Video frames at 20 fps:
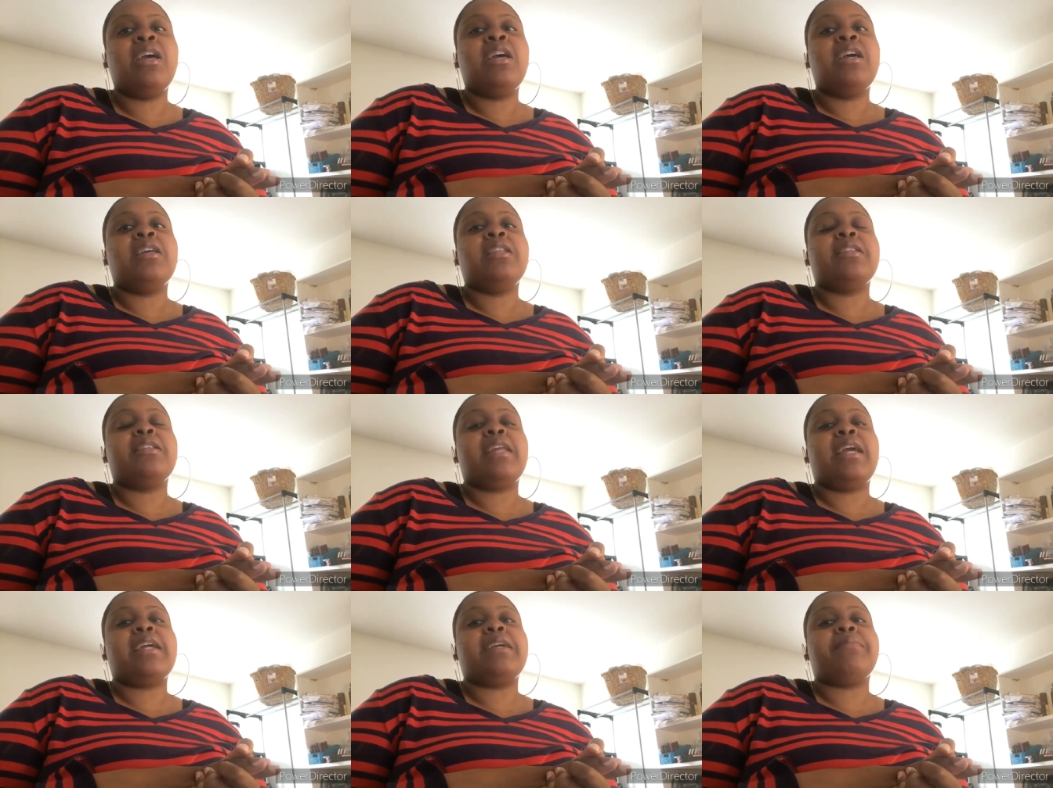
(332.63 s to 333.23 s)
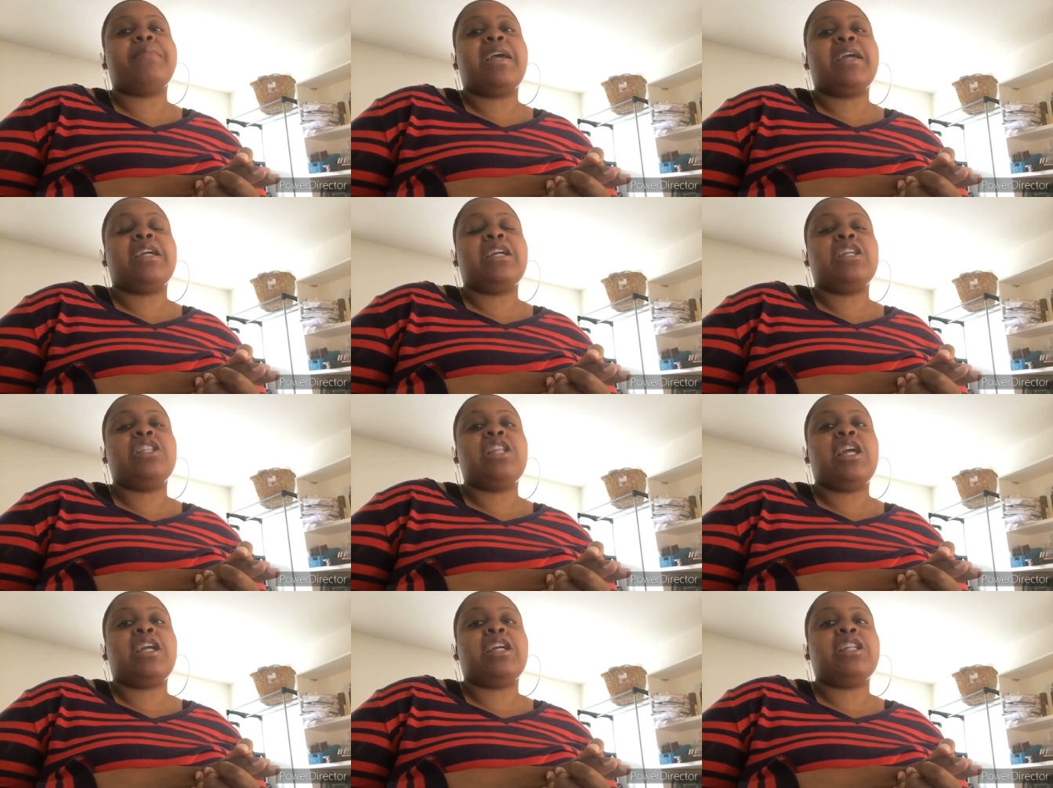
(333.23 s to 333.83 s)
like back
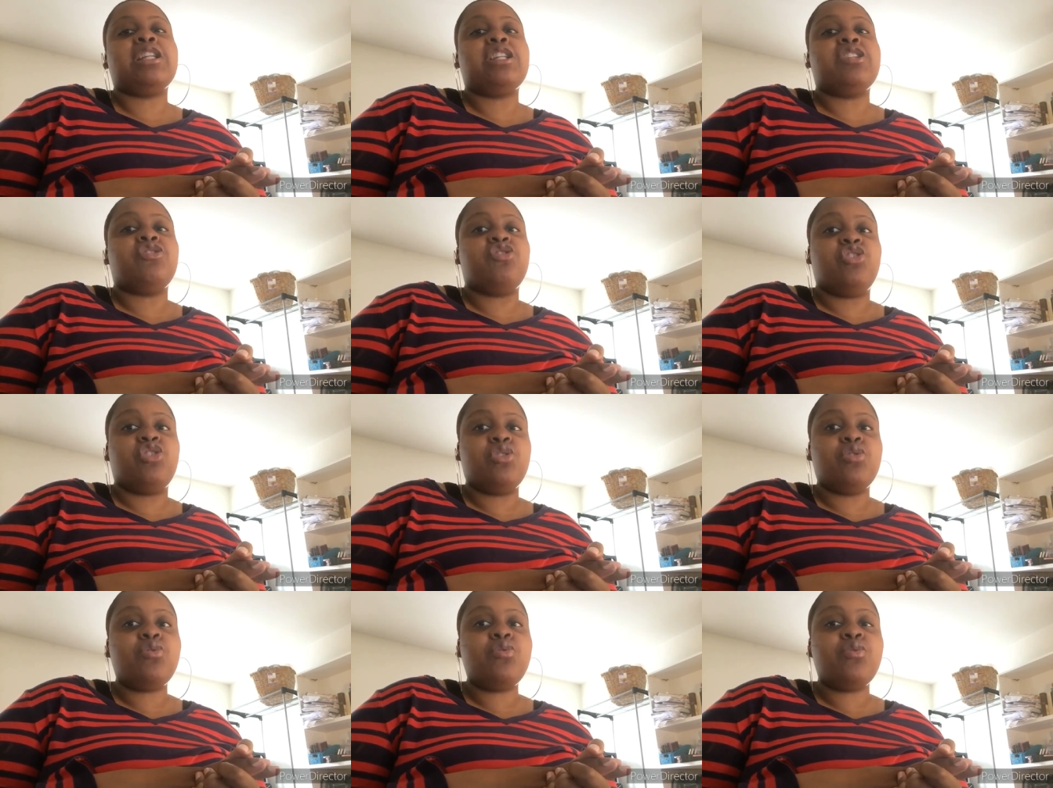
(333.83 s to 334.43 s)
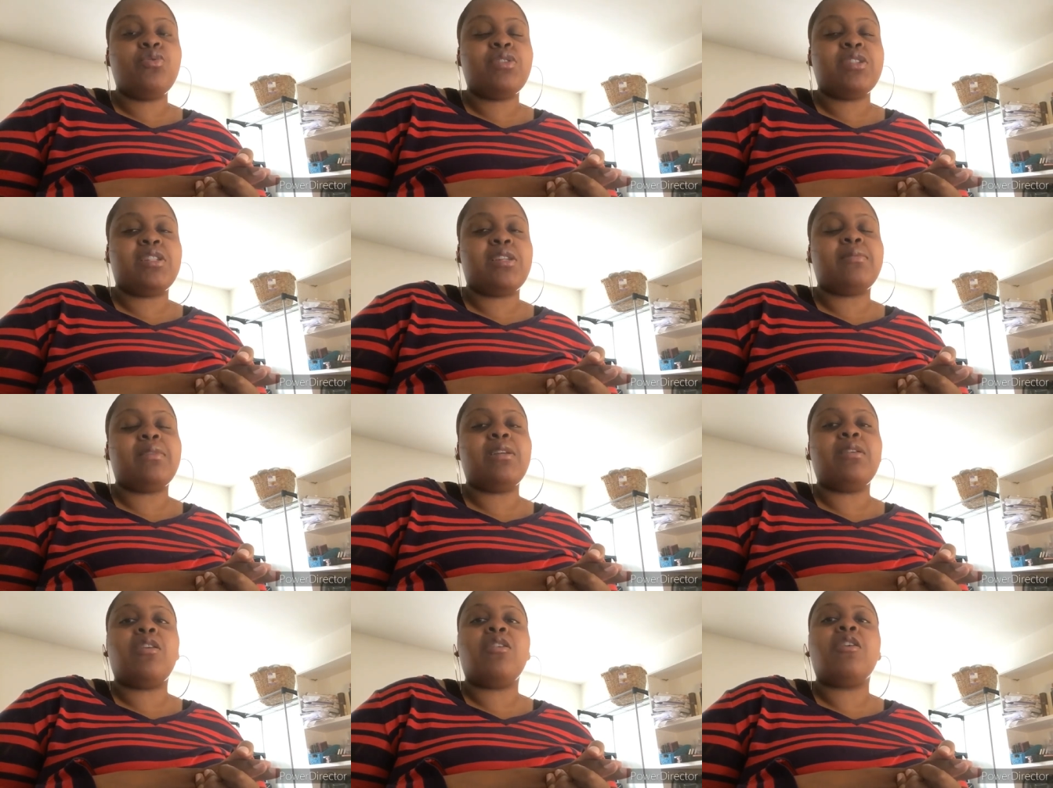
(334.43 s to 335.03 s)
in like in June. So I'm
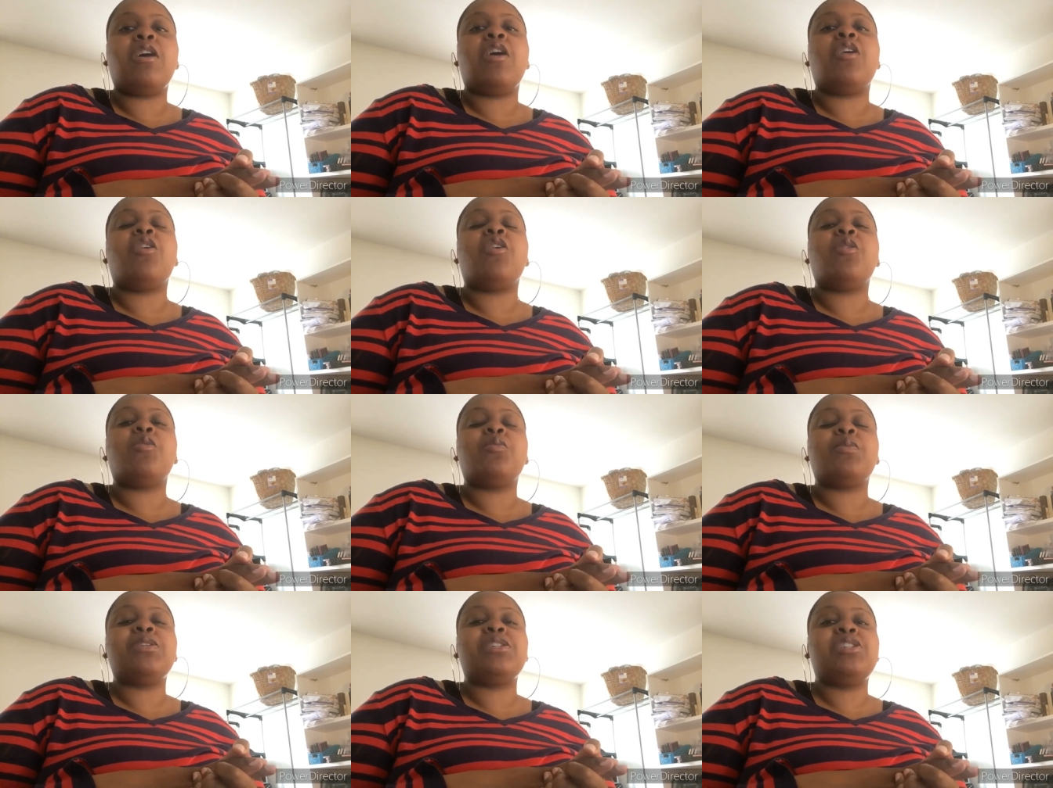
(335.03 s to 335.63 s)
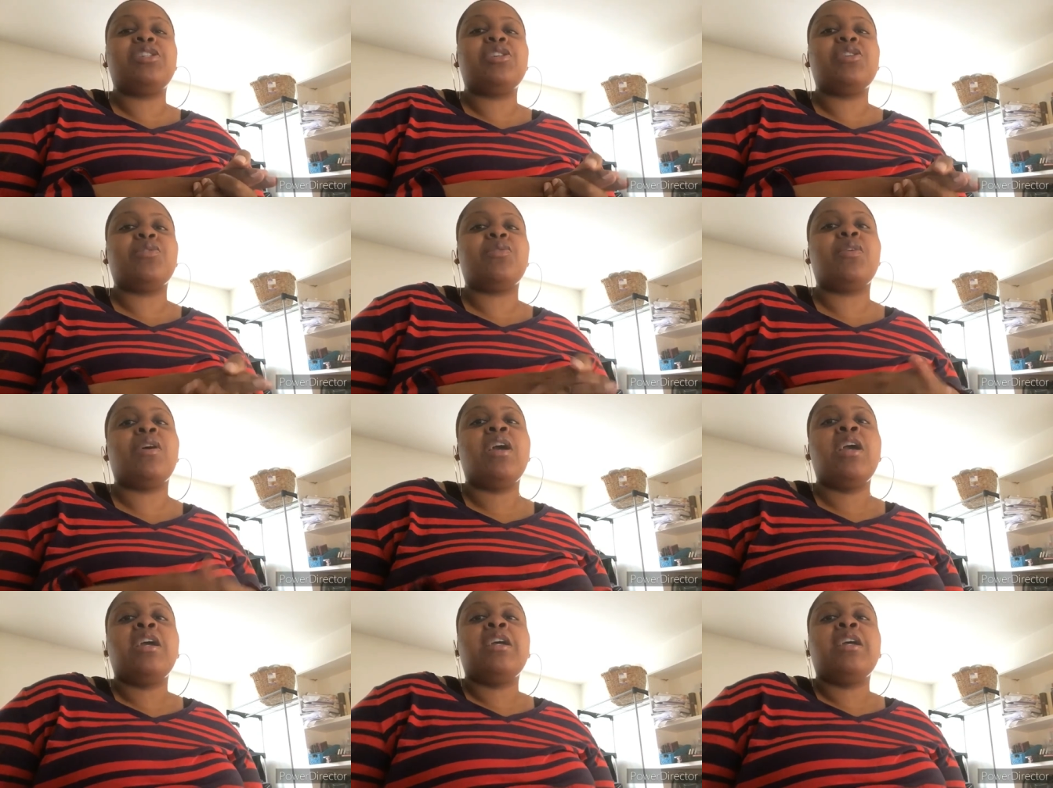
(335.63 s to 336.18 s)
like, oh, I hope we do.